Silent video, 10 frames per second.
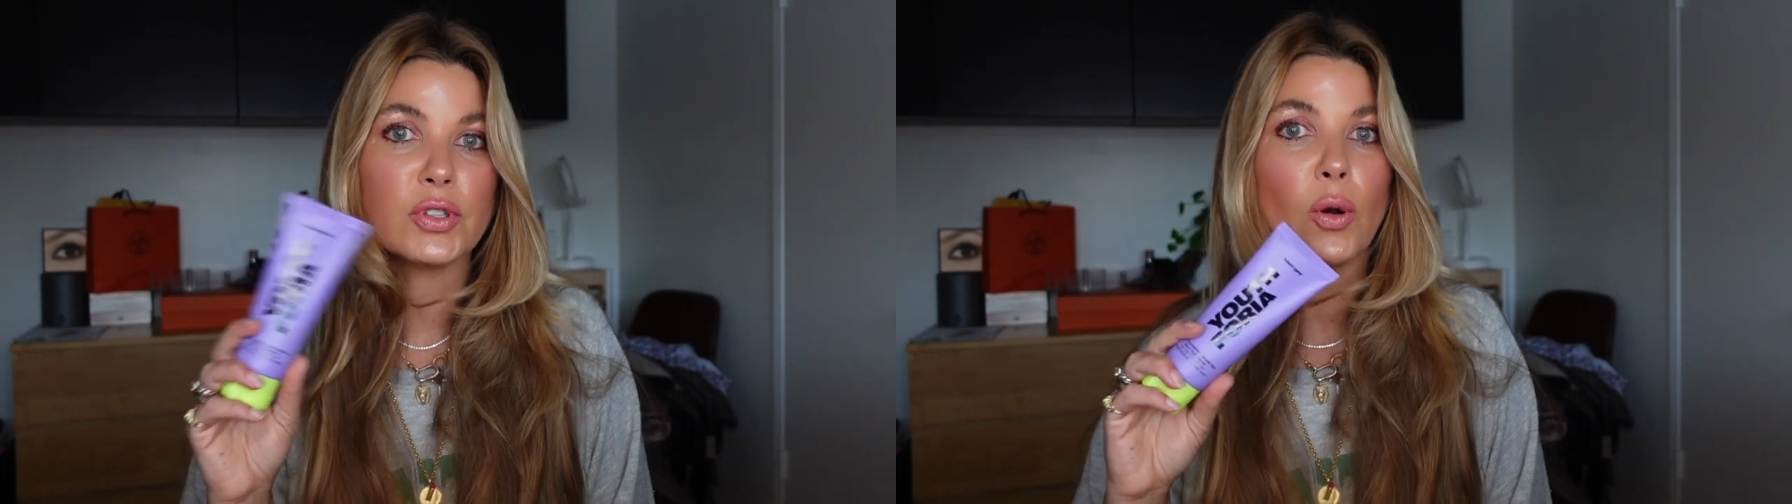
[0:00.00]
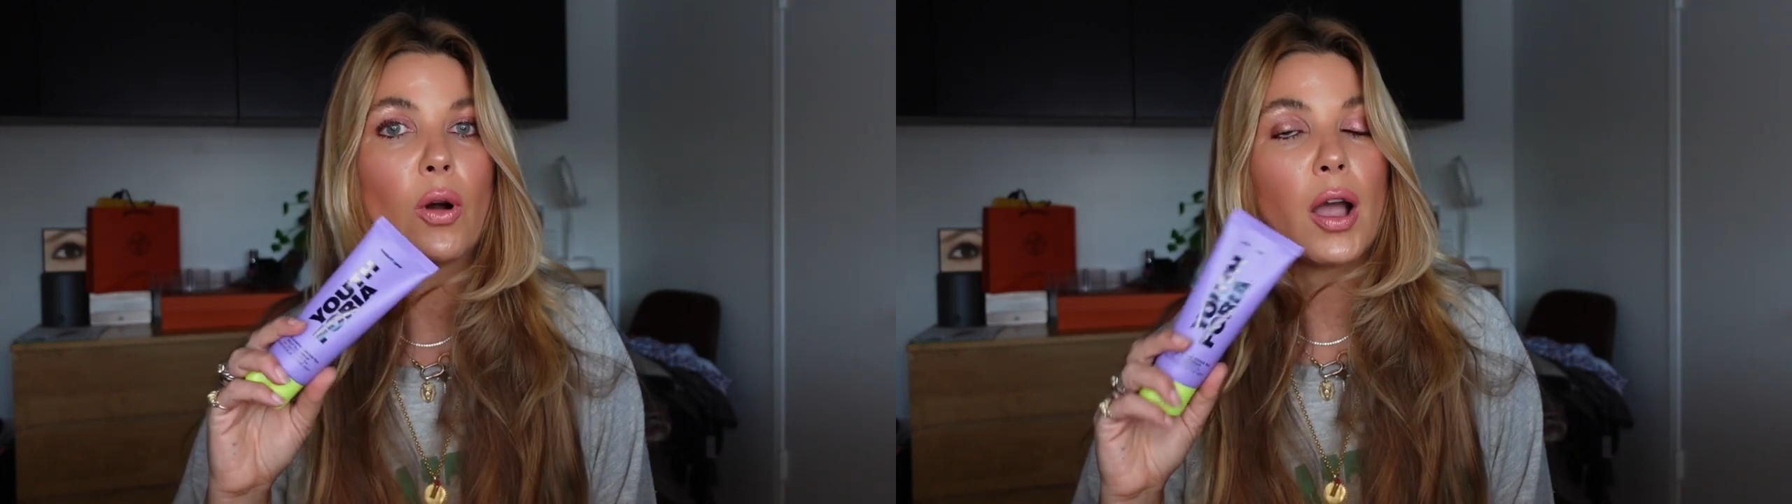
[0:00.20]

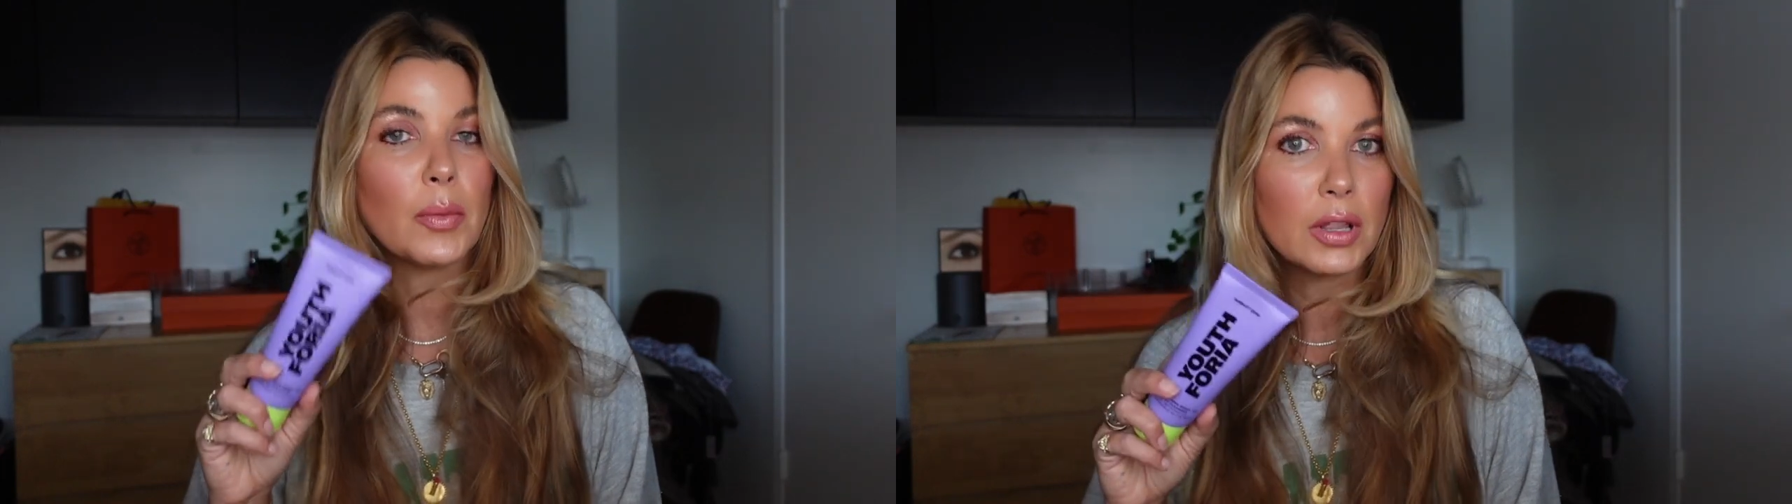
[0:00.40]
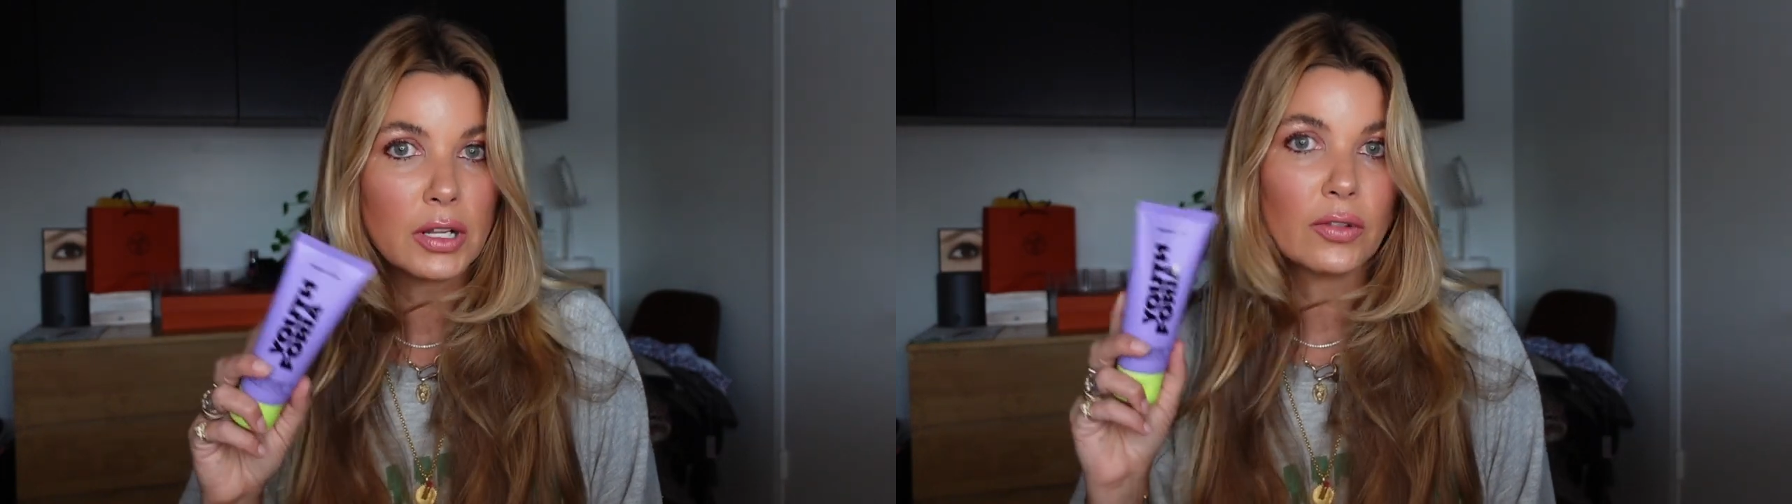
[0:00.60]
so
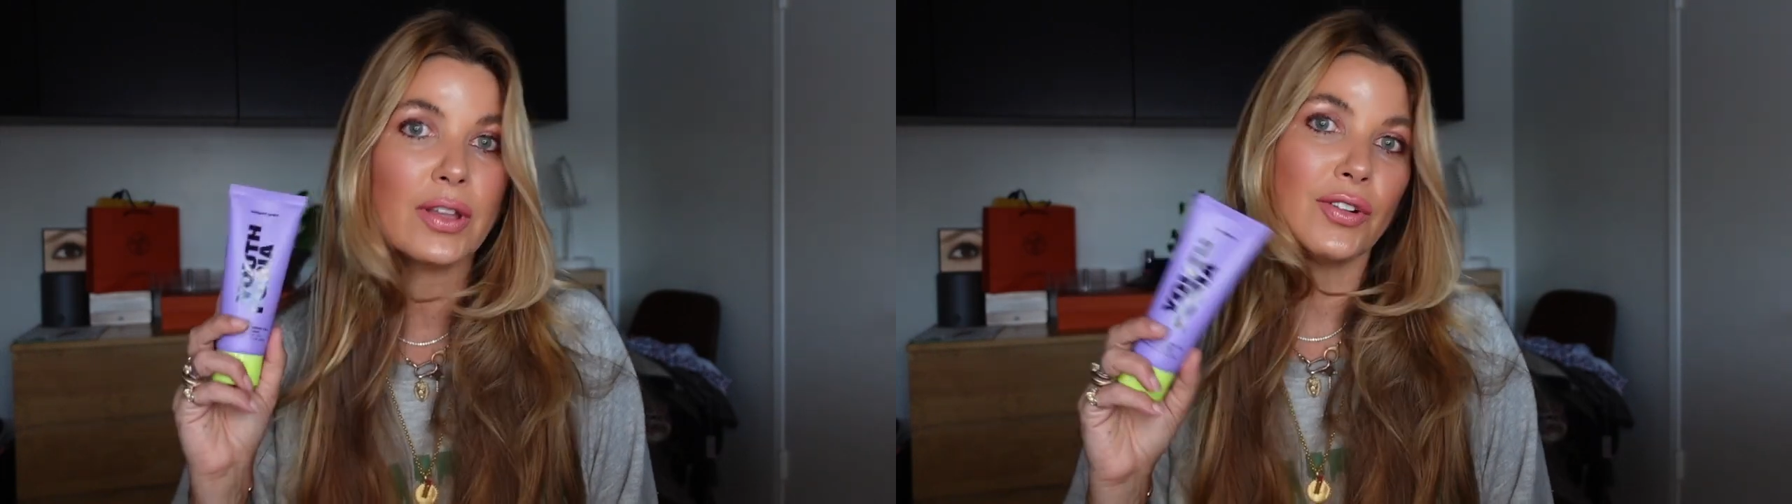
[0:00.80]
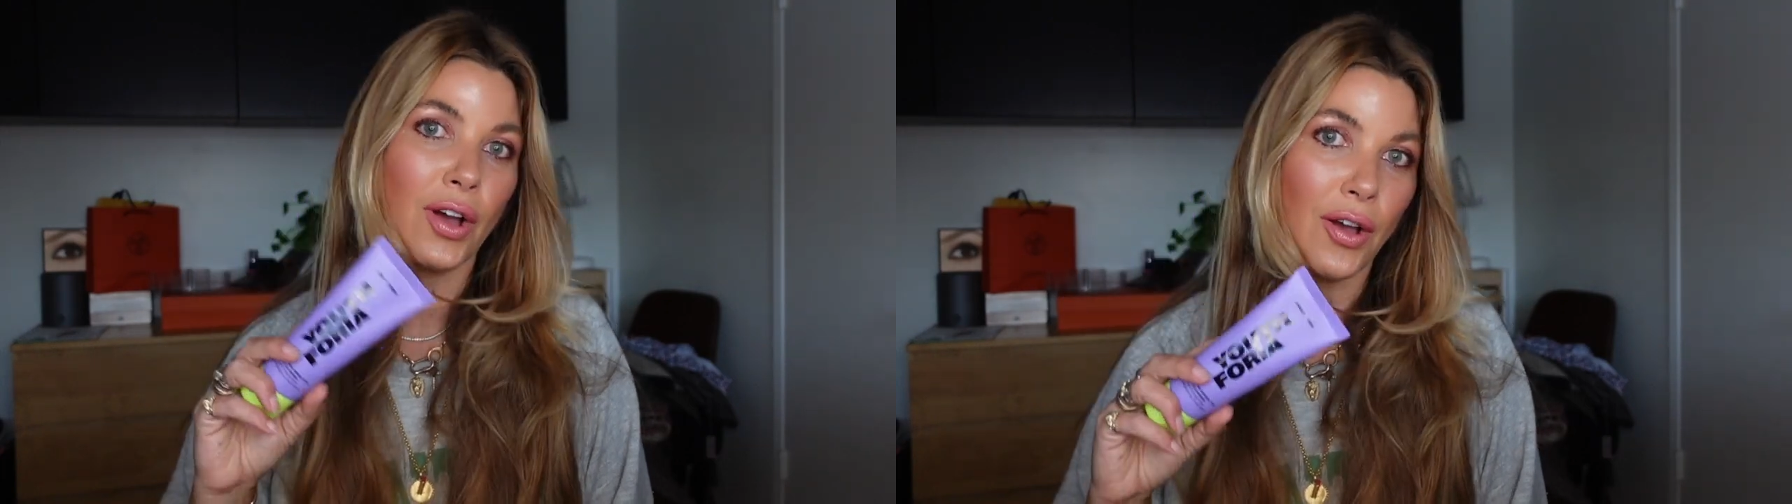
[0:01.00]
I'm
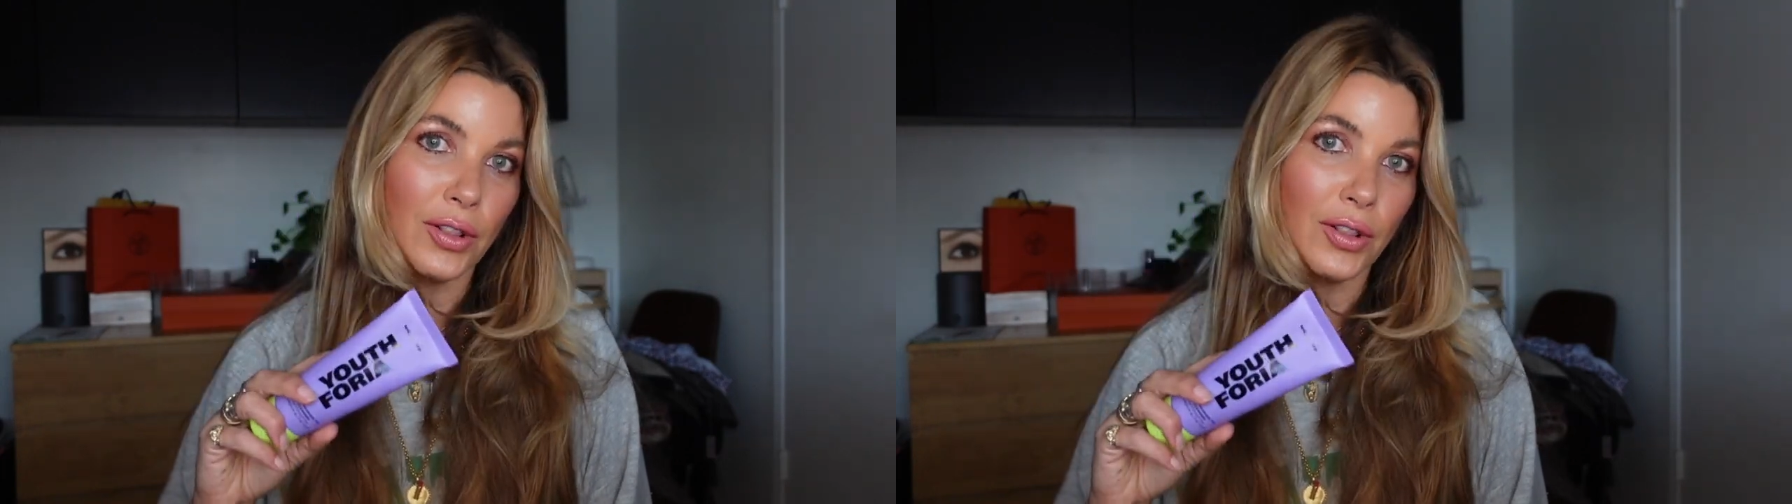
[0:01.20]
clearly not